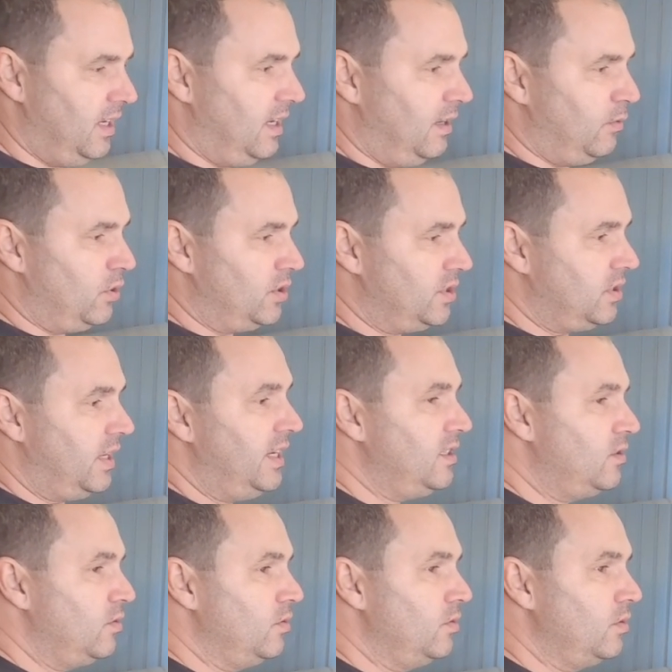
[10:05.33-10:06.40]
I was
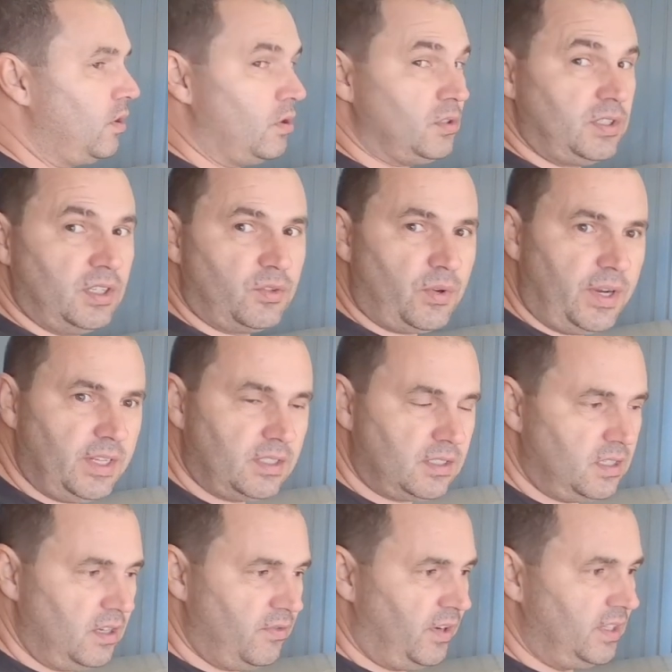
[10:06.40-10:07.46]
trying to concentrate,
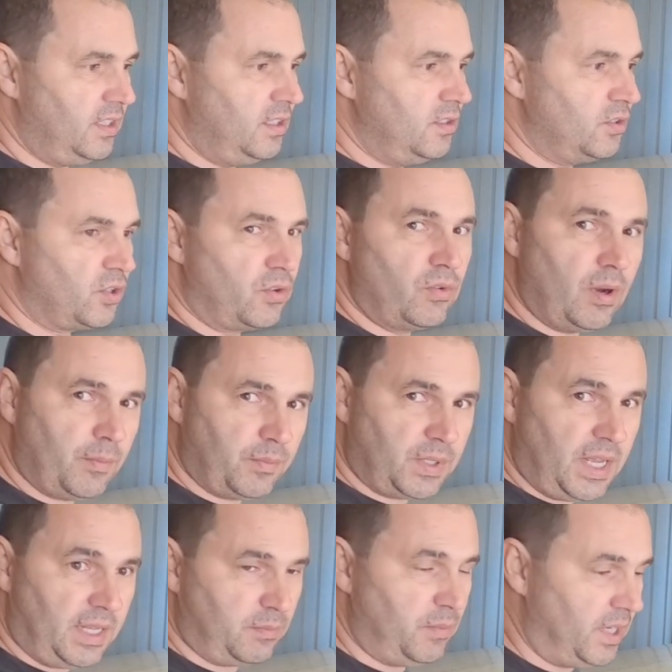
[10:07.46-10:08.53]
see if I didn't screw up
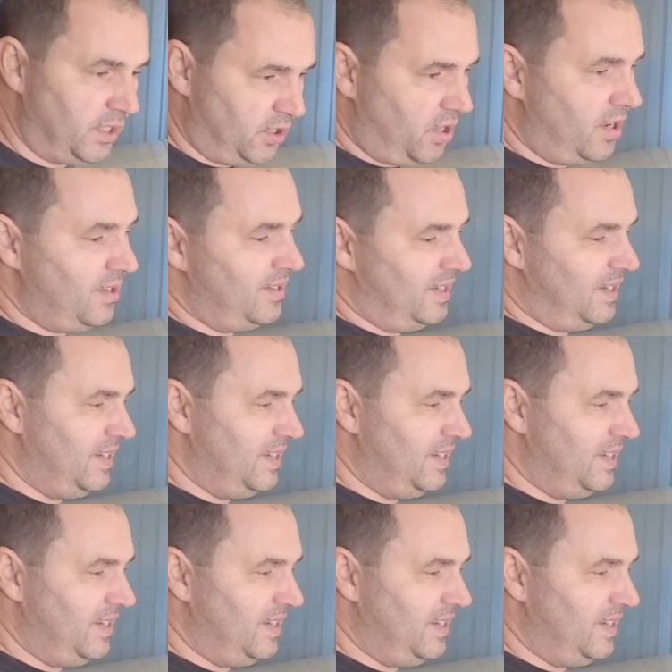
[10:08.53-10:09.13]
that much.